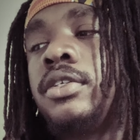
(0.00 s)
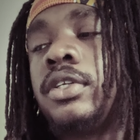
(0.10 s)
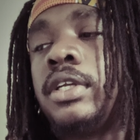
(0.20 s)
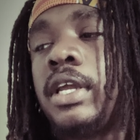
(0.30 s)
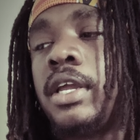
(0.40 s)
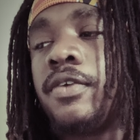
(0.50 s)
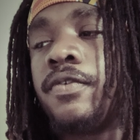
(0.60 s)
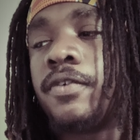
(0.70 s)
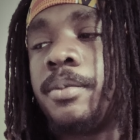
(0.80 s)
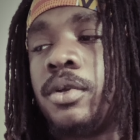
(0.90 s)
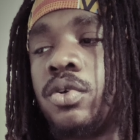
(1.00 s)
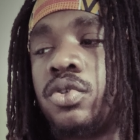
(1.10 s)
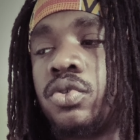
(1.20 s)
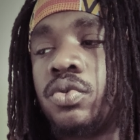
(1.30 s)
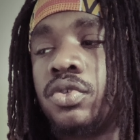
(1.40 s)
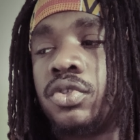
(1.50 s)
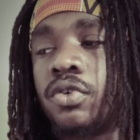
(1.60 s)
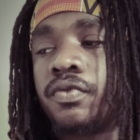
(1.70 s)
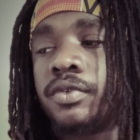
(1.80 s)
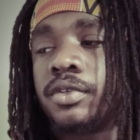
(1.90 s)
yeah, you feel me? Oshun was
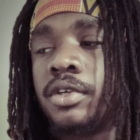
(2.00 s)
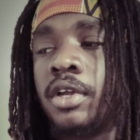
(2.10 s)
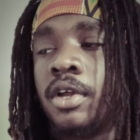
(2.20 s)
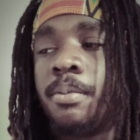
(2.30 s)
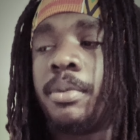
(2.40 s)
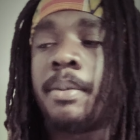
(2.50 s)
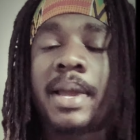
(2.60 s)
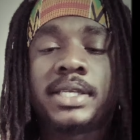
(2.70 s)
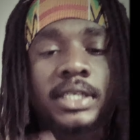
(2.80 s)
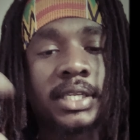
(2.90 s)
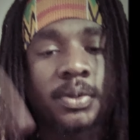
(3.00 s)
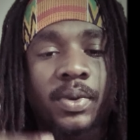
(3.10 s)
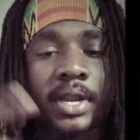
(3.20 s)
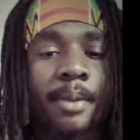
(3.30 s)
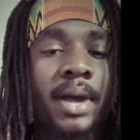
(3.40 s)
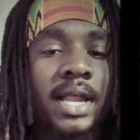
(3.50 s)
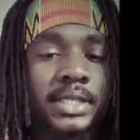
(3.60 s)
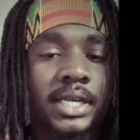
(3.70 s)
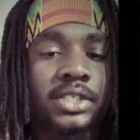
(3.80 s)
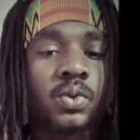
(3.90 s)
over. But basically, when they
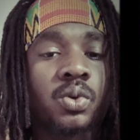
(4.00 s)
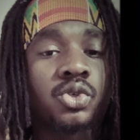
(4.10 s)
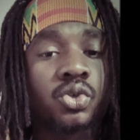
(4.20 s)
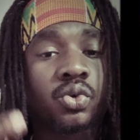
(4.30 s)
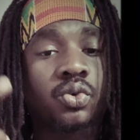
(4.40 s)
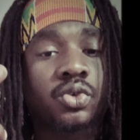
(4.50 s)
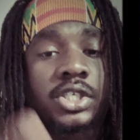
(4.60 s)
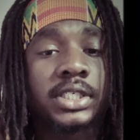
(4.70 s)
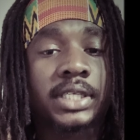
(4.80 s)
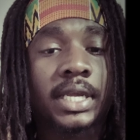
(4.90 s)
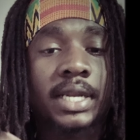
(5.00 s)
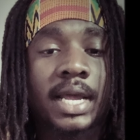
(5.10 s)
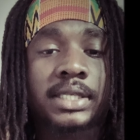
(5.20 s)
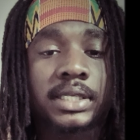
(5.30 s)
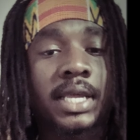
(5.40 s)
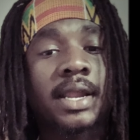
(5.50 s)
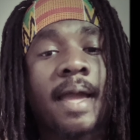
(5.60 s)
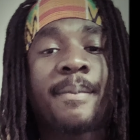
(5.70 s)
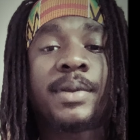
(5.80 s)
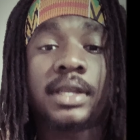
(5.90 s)
apologized to Oshun, she said not to let it
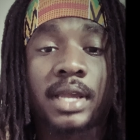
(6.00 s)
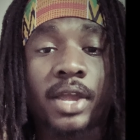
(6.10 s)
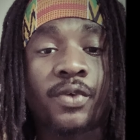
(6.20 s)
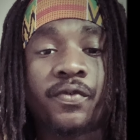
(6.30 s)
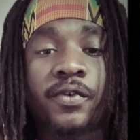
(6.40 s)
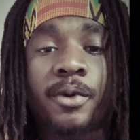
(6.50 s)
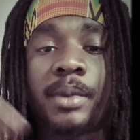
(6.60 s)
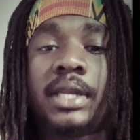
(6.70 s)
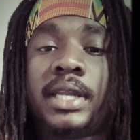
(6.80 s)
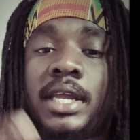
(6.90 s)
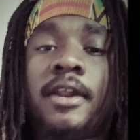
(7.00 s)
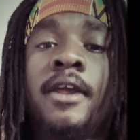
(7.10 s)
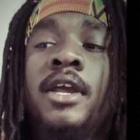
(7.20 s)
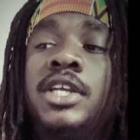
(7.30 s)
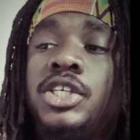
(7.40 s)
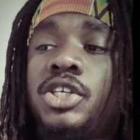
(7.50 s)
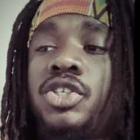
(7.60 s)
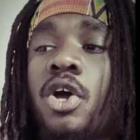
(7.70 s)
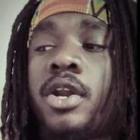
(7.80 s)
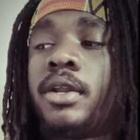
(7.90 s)
happen again, you feel me? And then she
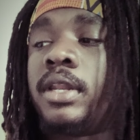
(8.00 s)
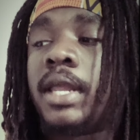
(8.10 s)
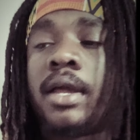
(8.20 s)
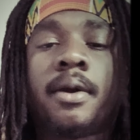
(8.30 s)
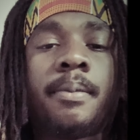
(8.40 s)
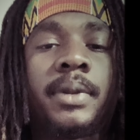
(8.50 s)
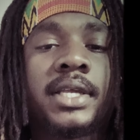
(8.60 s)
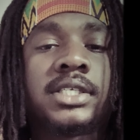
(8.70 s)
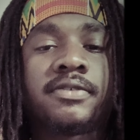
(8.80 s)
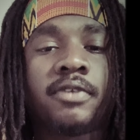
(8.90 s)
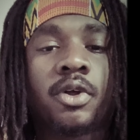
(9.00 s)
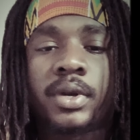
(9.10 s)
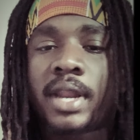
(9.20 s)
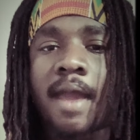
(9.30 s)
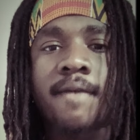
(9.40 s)
started letting her blessings flow and